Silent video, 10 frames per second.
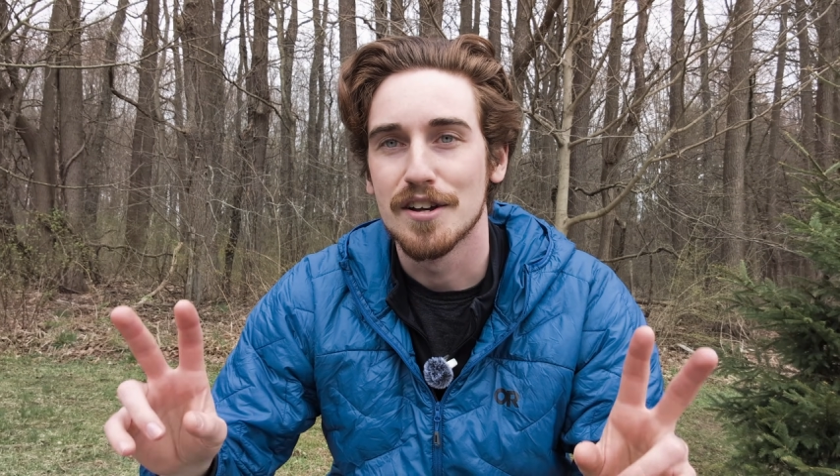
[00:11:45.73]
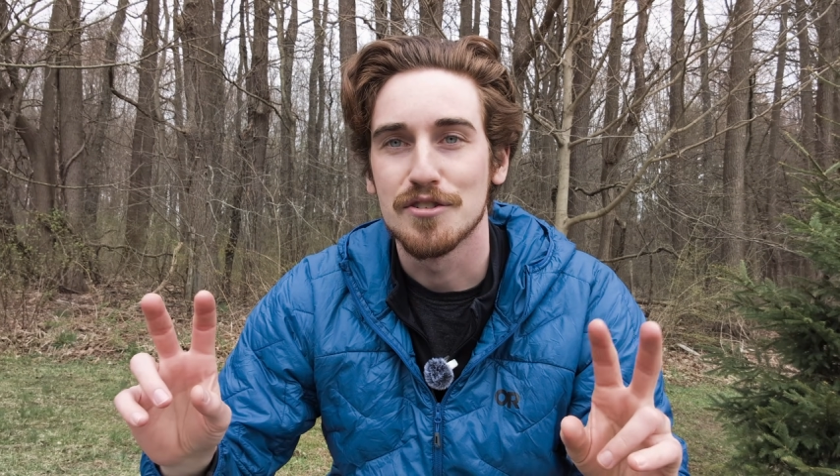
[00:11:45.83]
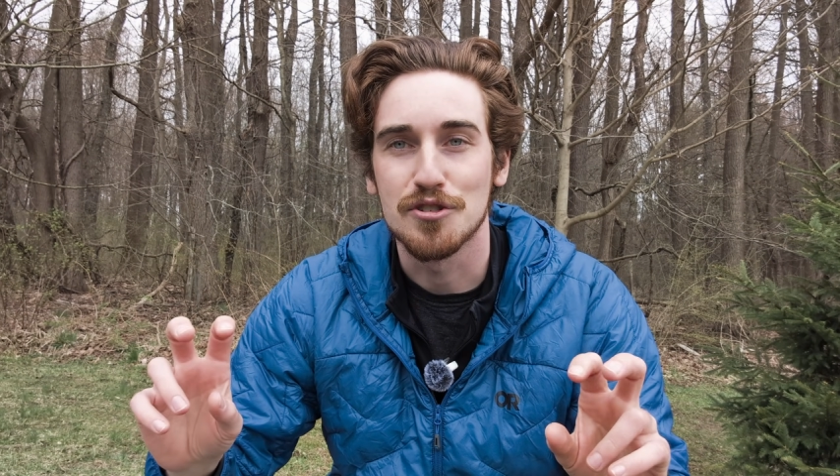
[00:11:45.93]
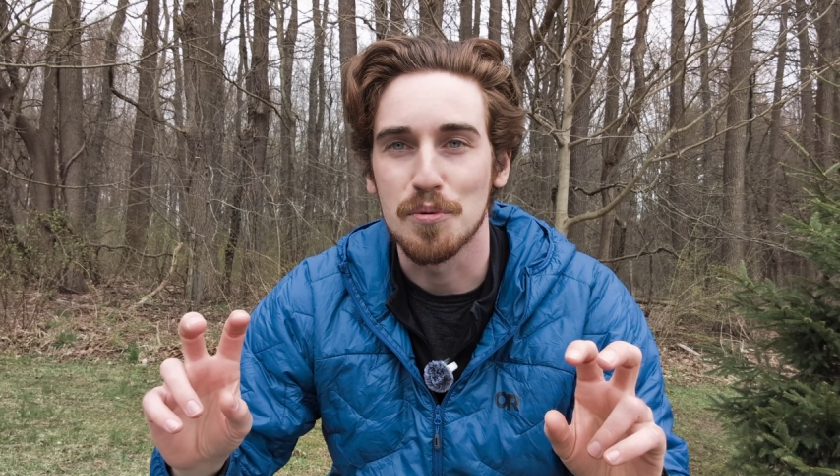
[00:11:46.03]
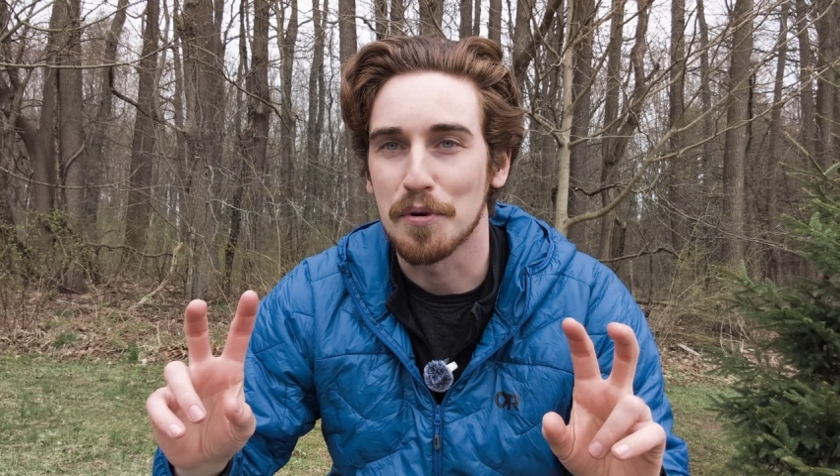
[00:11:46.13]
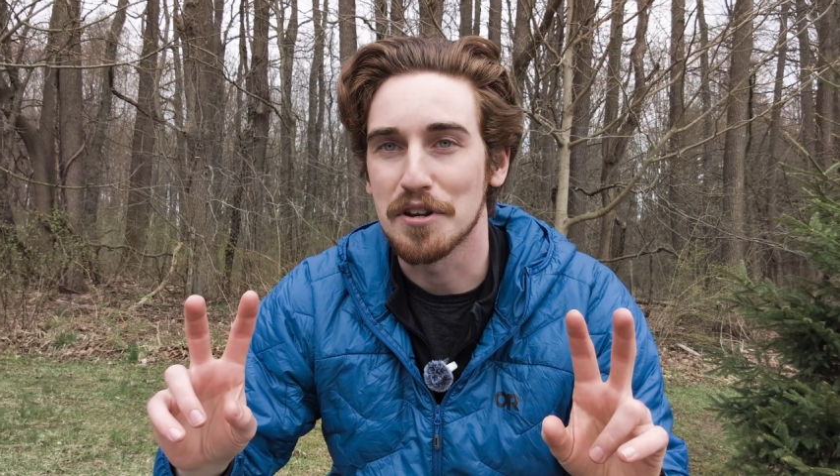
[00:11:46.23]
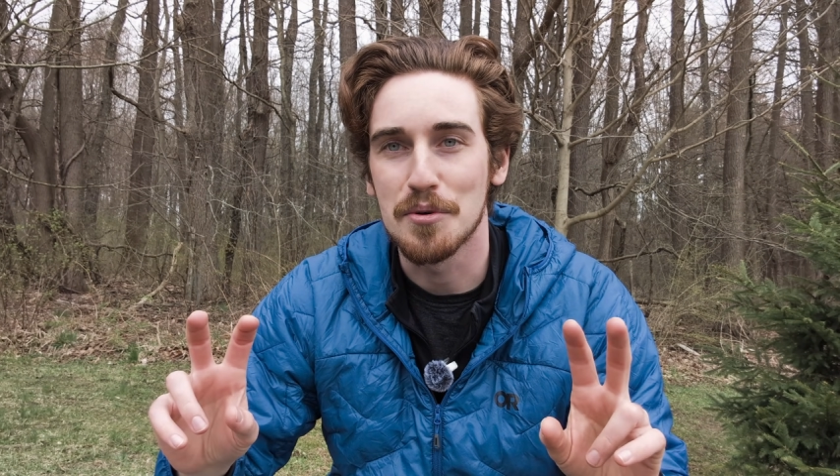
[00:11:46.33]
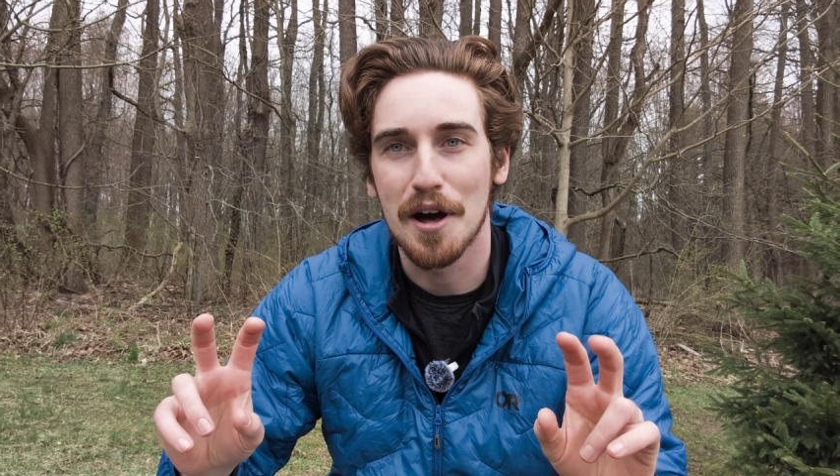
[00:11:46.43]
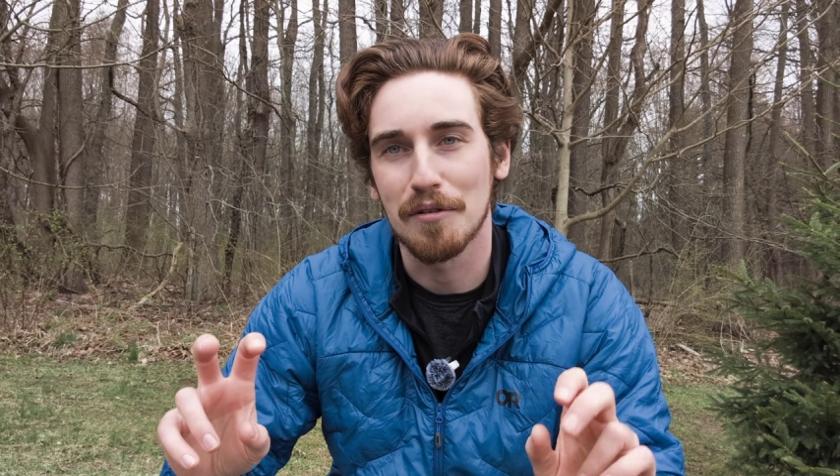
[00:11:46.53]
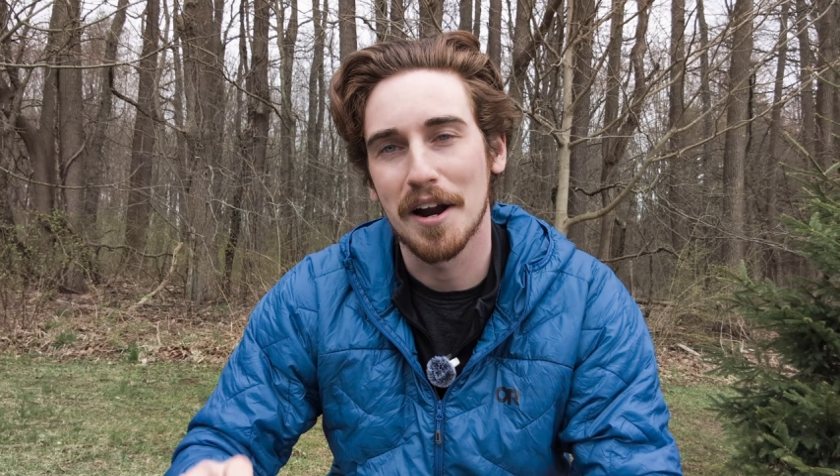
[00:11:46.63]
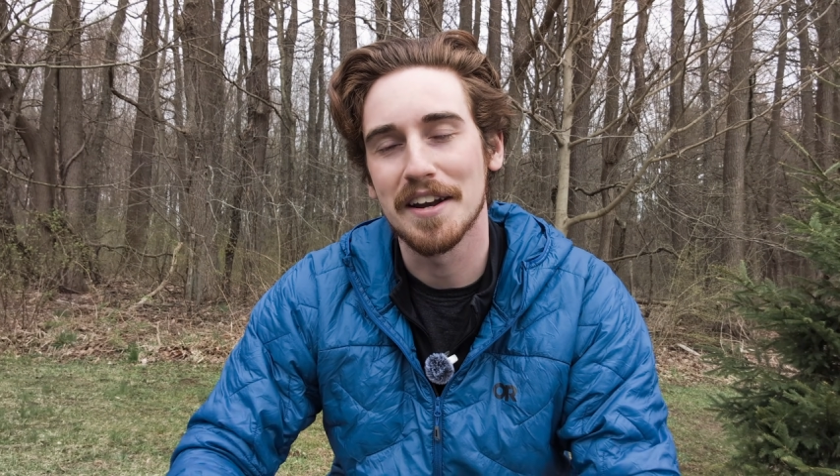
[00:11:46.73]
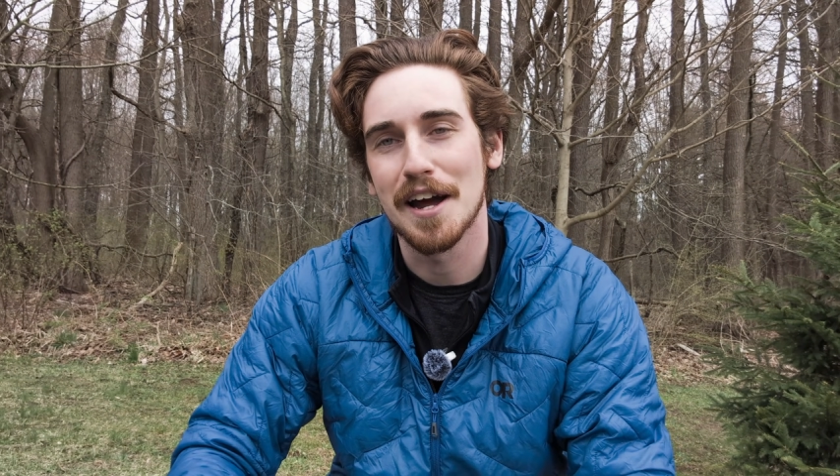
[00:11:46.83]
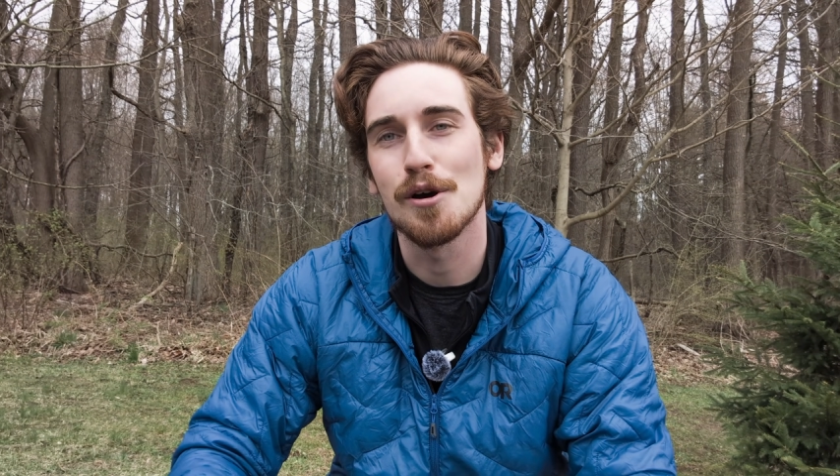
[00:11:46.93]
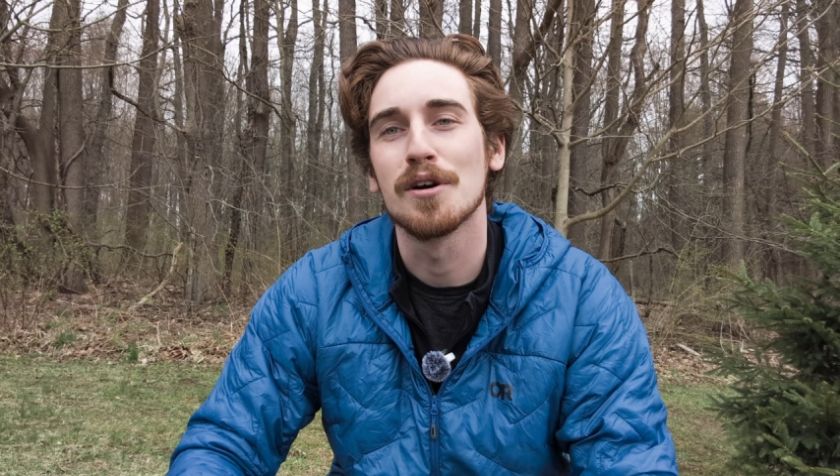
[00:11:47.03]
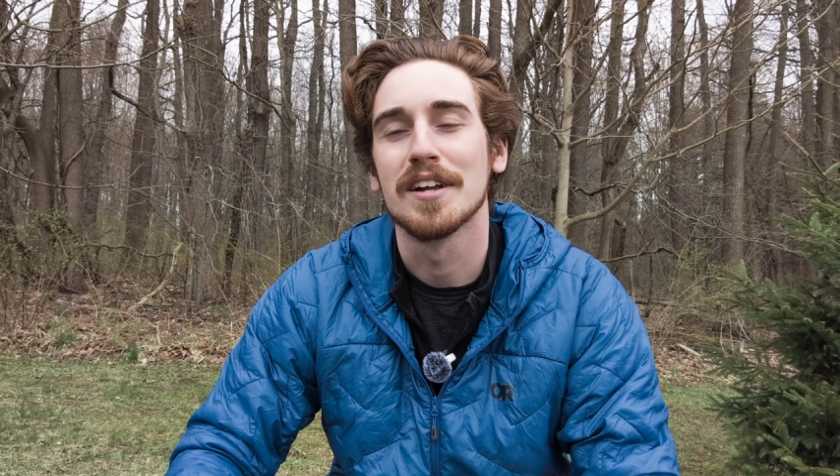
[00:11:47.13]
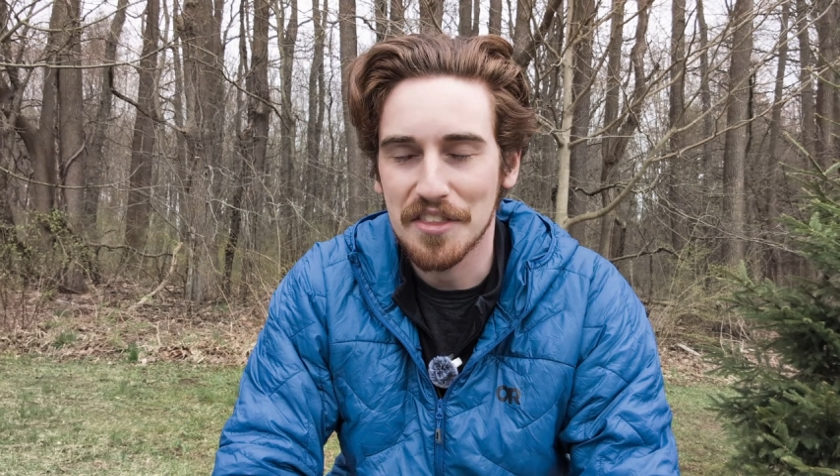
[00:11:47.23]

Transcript: super UL right now,